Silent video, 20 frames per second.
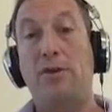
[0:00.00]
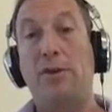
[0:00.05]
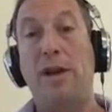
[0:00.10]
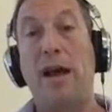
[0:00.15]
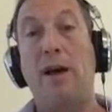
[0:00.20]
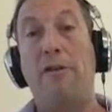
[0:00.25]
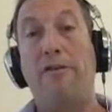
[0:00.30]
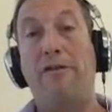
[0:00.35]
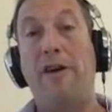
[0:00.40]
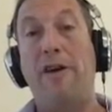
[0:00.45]
So
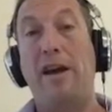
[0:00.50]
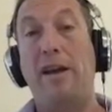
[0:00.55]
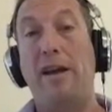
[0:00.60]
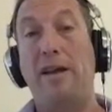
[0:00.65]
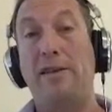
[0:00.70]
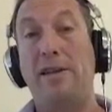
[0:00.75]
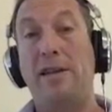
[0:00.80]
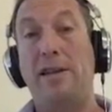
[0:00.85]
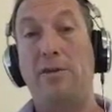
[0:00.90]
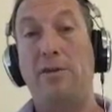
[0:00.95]
now
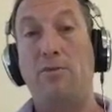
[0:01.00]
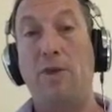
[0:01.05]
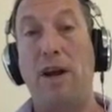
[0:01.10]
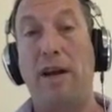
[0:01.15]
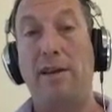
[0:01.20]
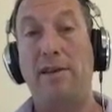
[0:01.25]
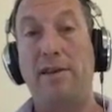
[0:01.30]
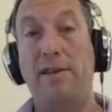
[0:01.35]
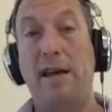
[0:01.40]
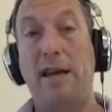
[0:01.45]
finance can
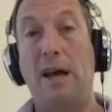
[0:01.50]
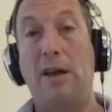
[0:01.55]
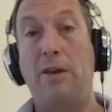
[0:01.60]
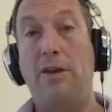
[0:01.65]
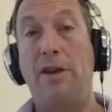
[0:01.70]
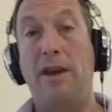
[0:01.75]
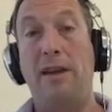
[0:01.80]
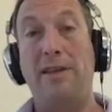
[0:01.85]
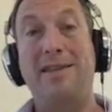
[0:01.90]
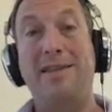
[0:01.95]
reconcile
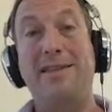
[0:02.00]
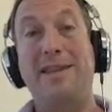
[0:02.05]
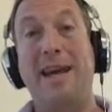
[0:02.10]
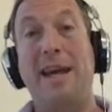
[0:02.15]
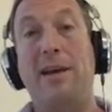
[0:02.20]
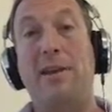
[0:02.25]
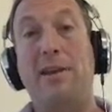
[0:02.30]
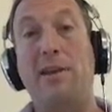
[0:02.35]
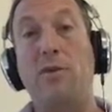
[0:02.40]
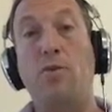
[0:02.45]
things
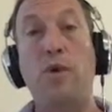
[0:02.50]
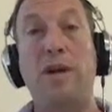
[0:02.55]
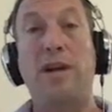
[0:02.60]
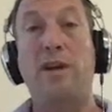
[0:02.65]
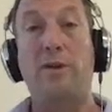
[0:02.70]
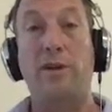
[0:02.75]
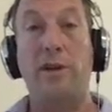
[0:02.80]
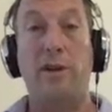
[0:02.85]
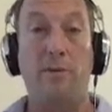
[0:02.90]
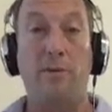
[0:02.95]
daily,
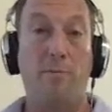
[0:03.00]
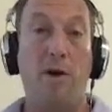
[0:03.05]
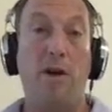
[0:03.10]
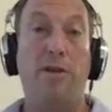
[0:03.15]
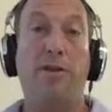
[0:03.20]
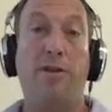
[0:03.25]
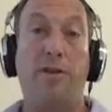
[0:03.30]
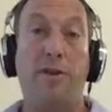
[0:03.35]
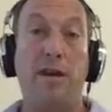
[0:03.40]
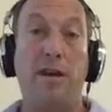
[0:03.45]
weekly, or
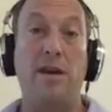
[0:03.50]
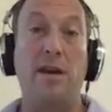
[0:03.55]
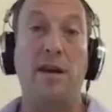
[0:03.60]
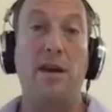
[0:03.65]
monthly